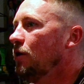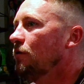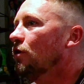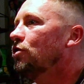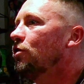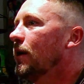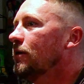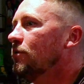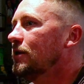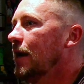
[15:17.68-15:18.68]
you've got 2
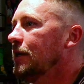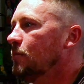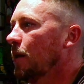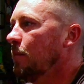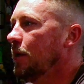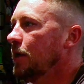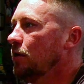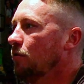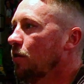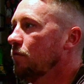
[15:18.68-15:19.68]
extra 10s by picking
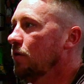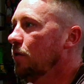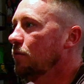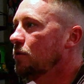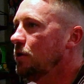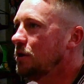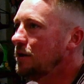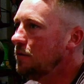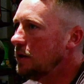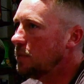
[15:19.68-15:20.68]
the wrong float. So you
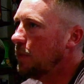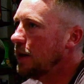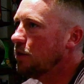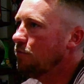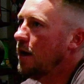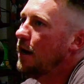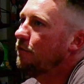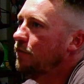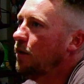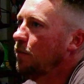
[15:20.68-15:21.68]
still need to pick the
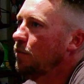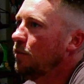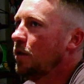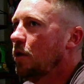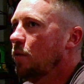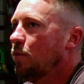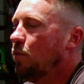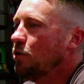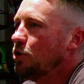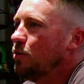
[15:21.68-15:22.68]
right float. Yeah. But
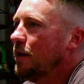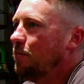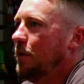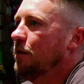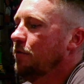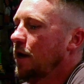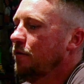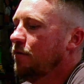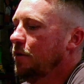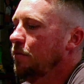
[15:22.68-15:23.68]
once you have picked the
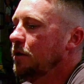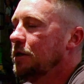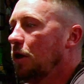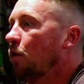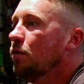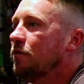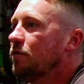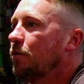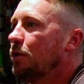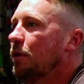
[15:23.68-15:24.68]
right float, it's the only
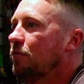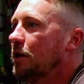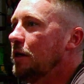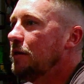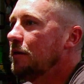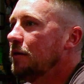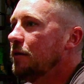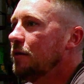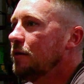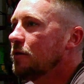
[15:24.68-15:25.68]
float you ever need.
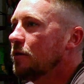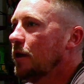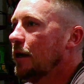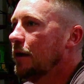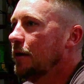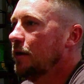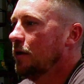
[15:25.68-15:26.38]
So like